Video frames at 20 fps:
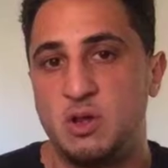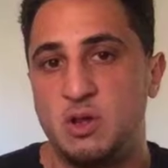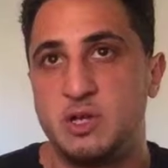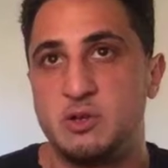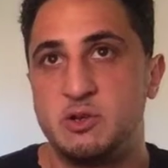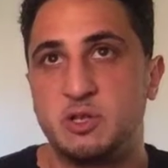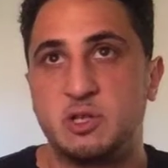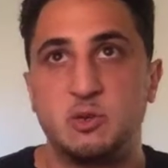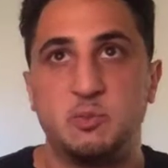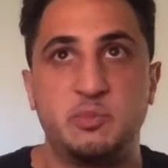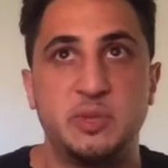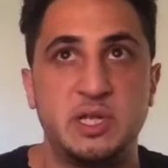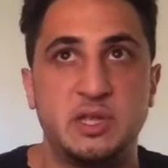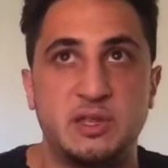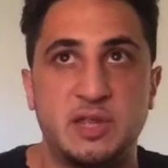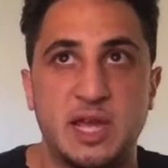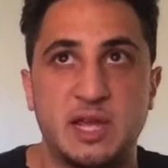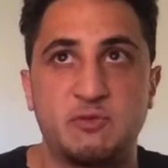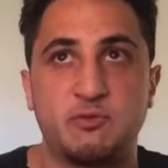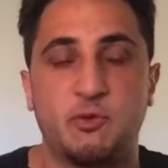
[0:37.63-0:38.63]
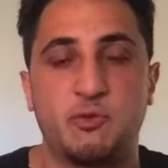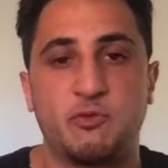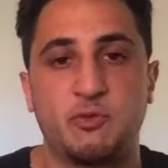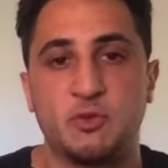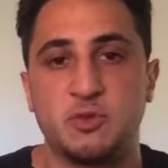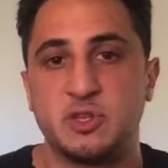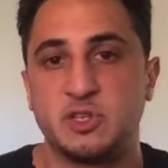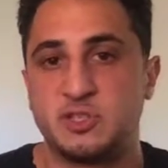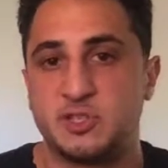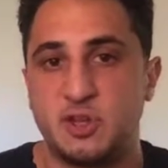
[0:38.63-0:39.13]
You, know, you could be thankful
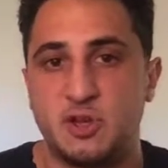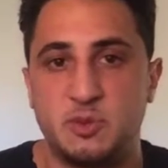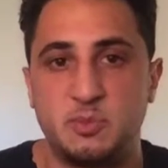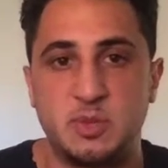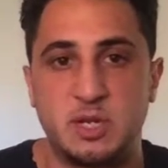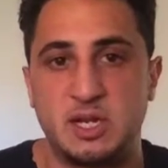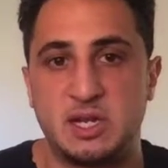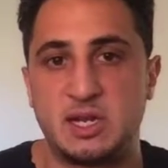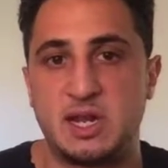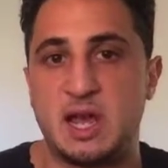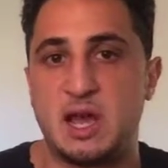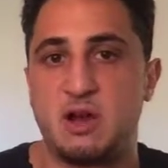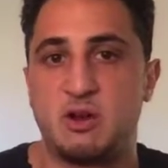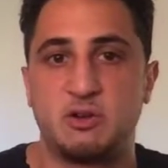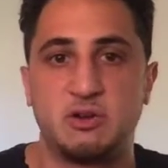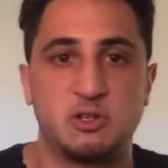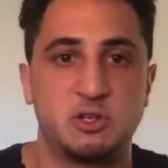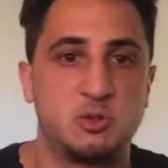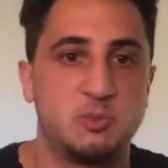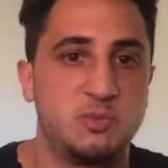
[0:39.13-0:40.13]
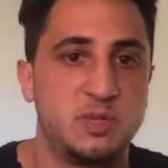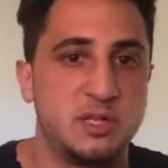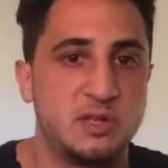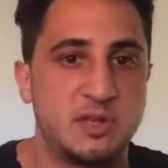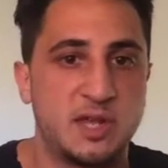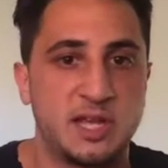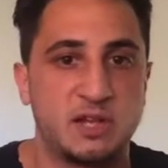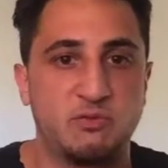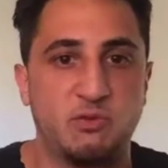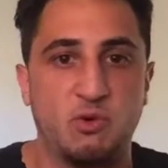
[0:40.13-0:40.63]
for the sun being out. You could be
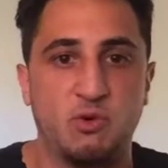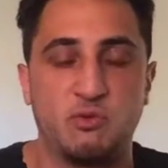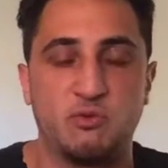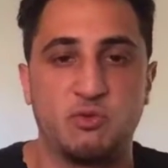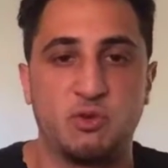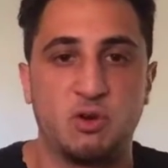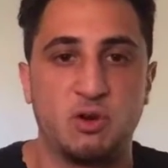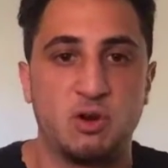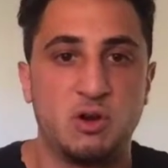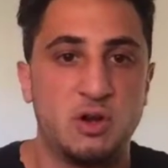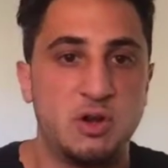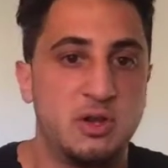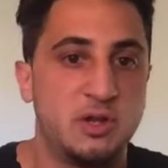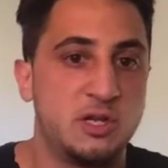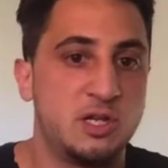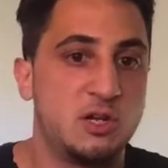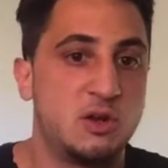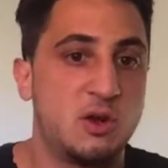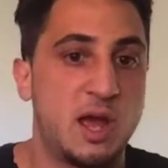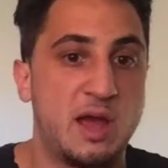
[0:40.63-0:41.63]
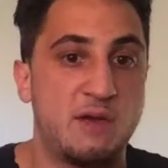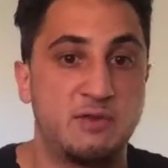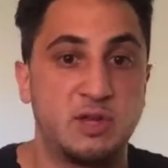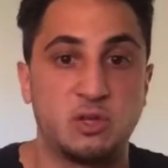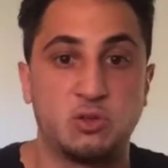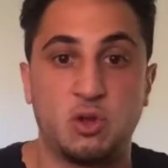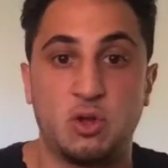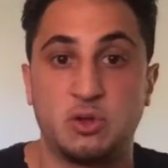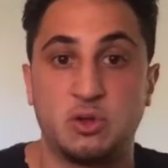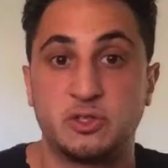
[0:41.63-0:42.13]
thankful for you know
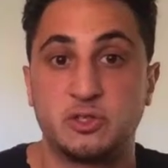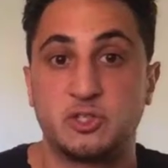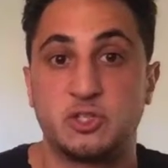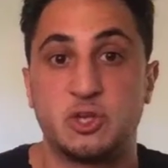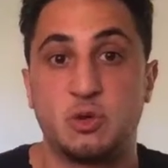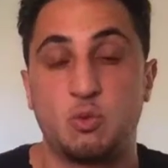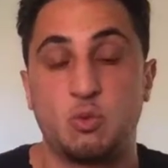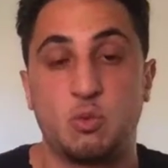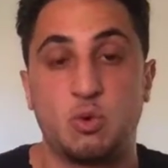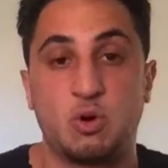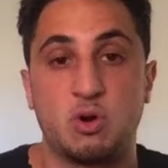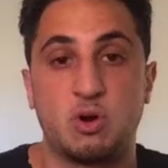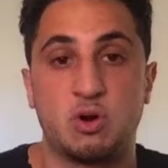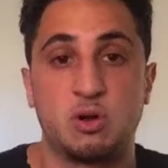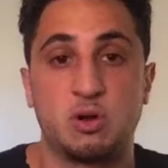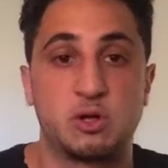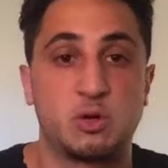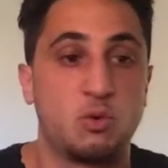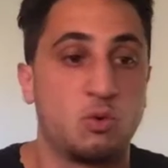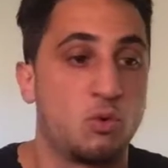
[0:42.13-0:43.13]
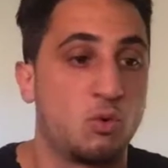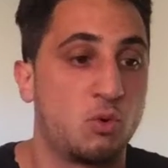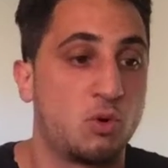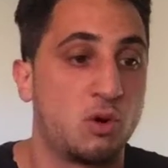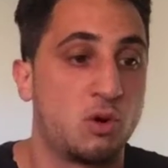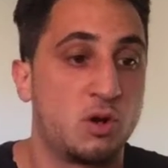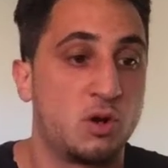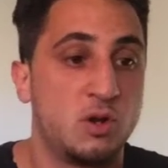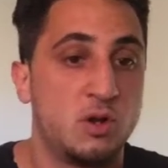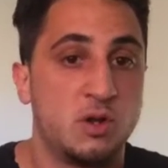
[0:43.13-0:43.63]
having lungs that work,
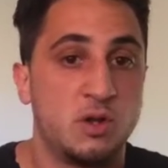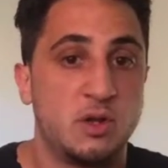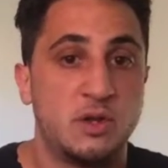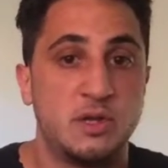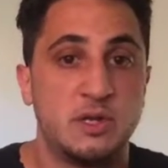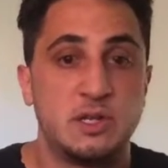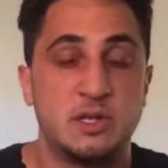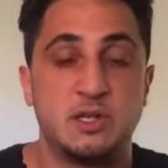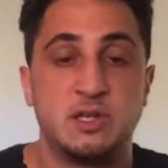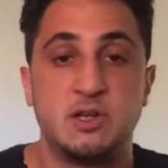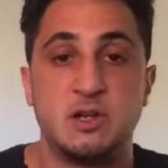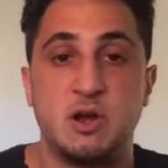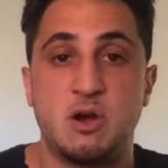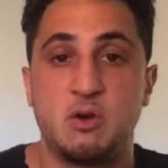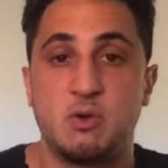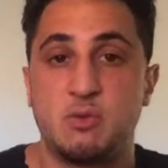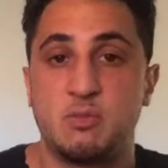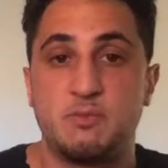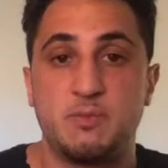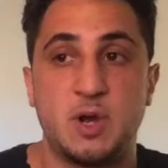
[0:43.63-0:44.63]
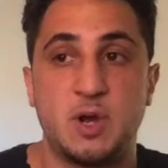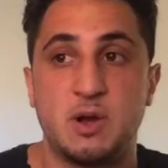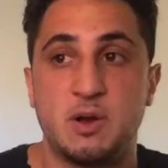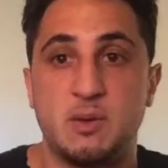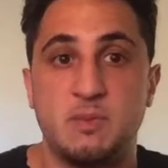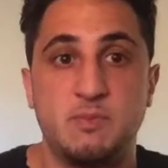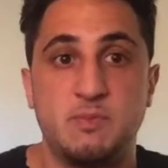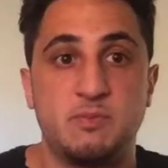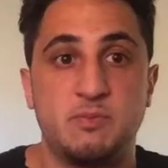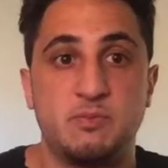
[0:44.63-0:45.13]
or you know,
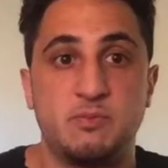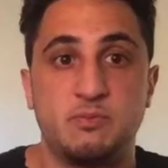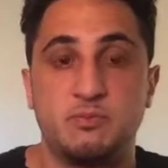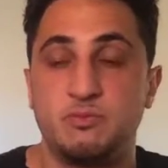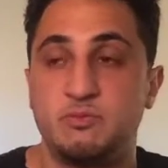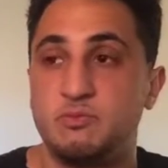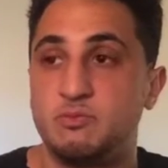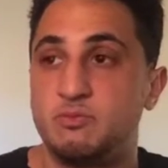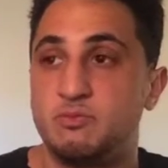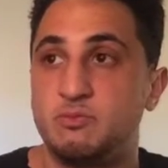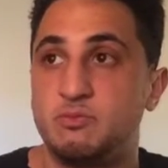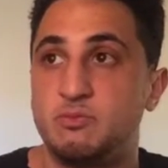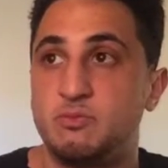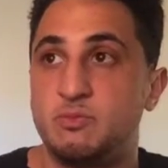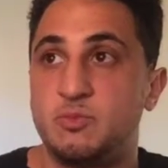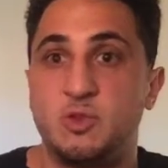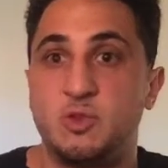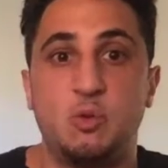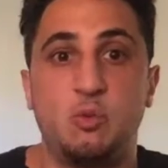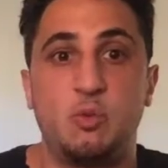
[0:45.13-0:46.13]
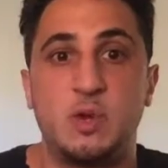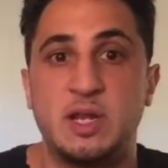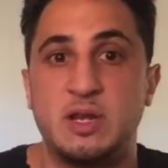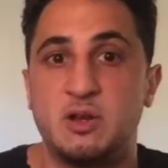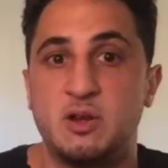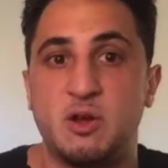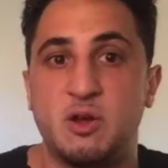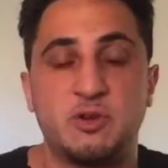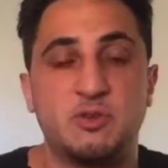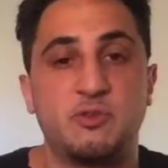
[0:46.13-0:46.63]
um, the
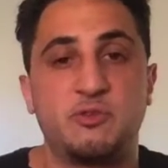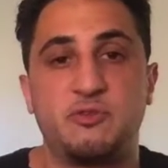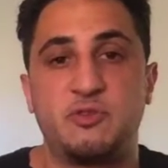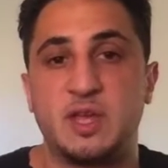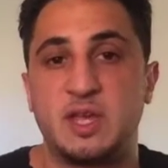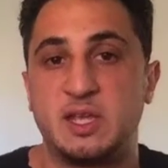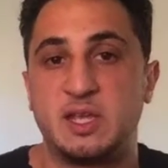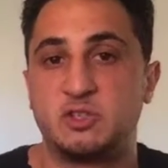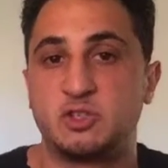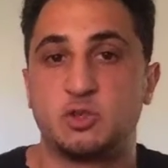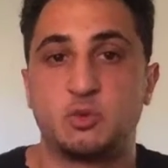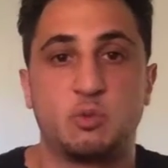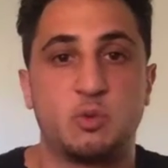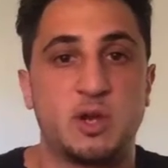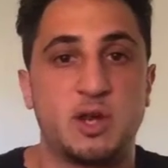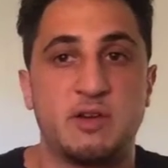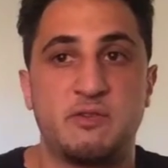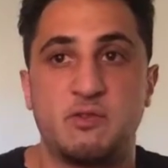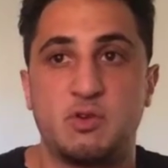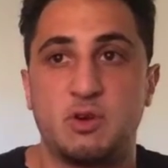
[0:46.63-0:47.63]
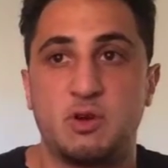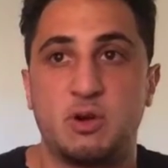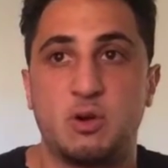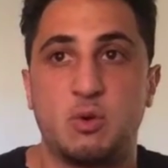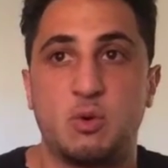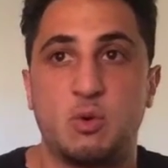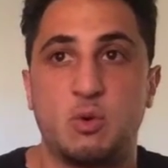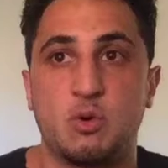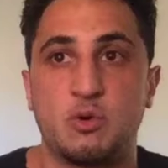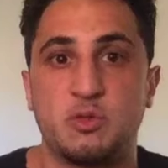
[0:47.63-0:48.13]
wind on your face, or whatever,
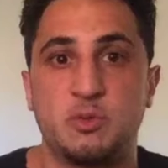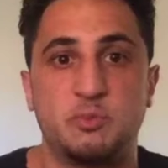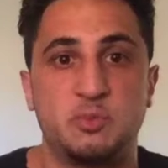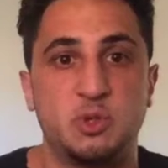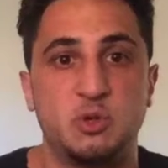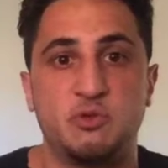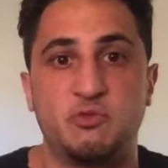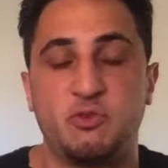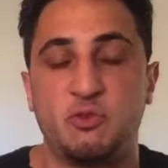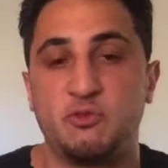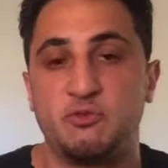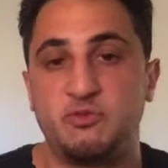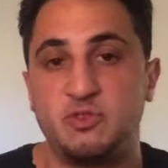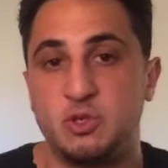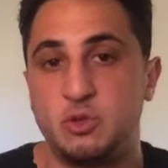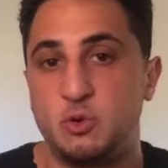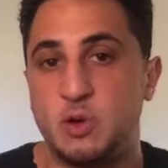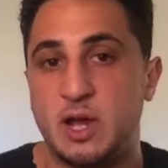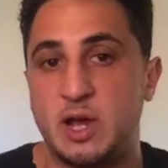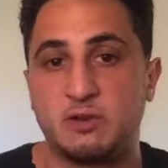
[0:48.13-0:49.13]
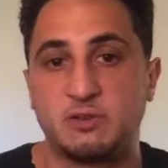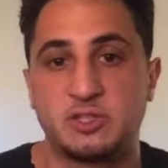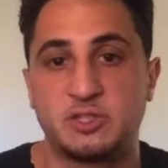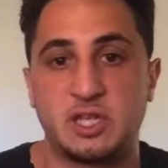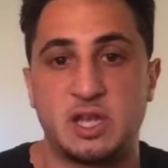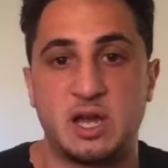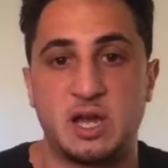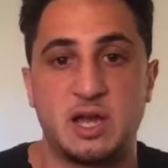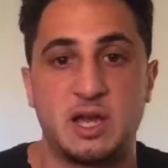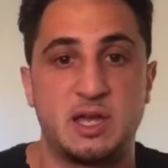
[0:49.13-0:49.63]
or the beautiful view
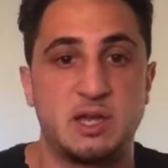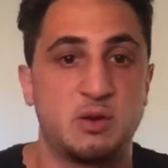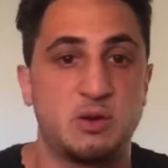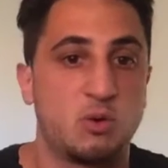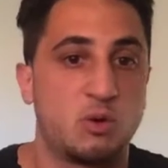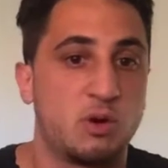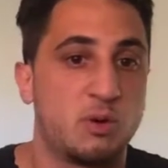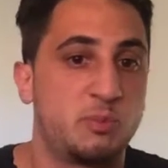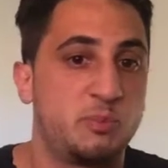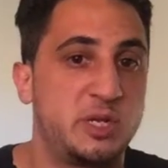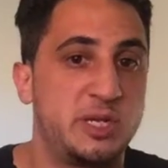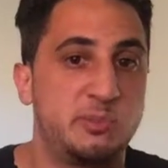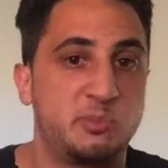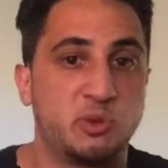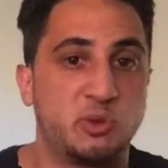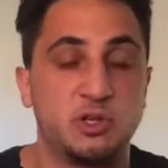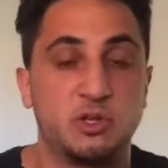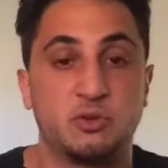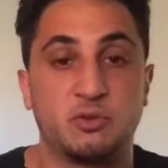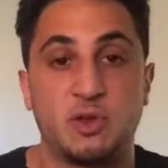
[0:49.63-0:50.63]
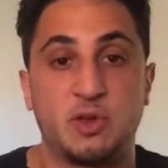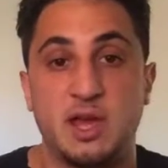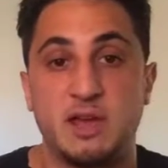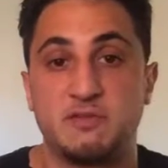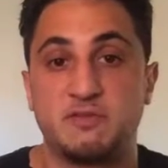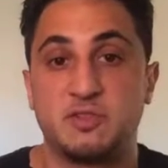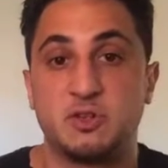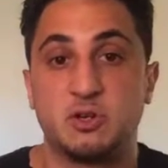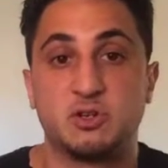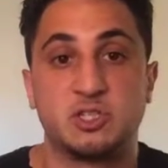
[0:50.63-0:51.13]
outside, or people in your
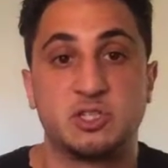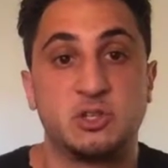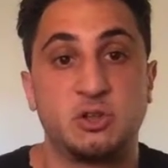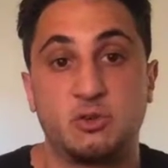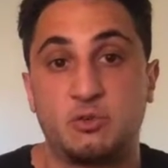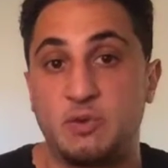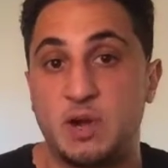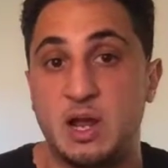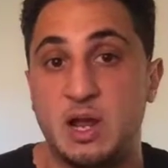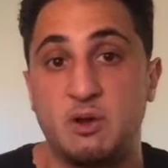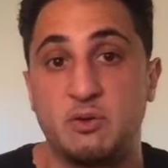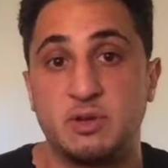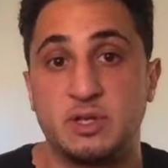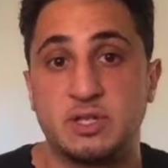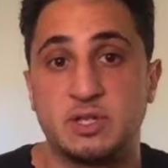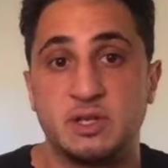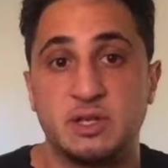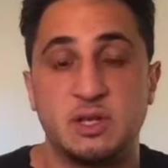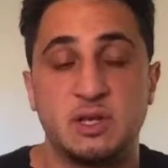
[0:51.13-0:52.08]
life that are still around.